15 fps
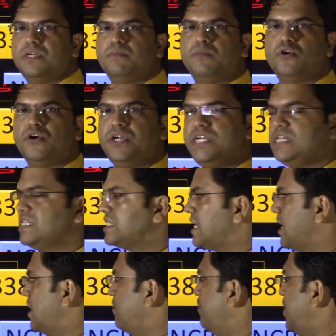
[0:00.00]
bodies
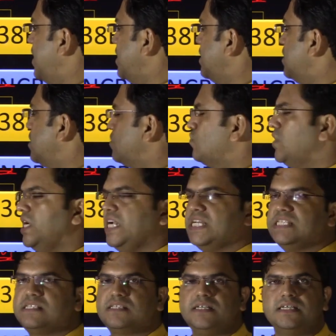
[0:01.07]
and made into
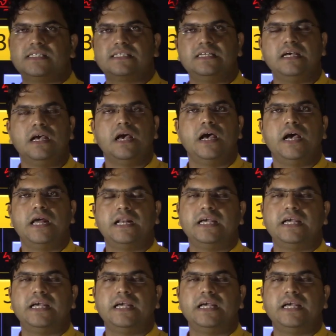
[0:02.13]
NC-SC and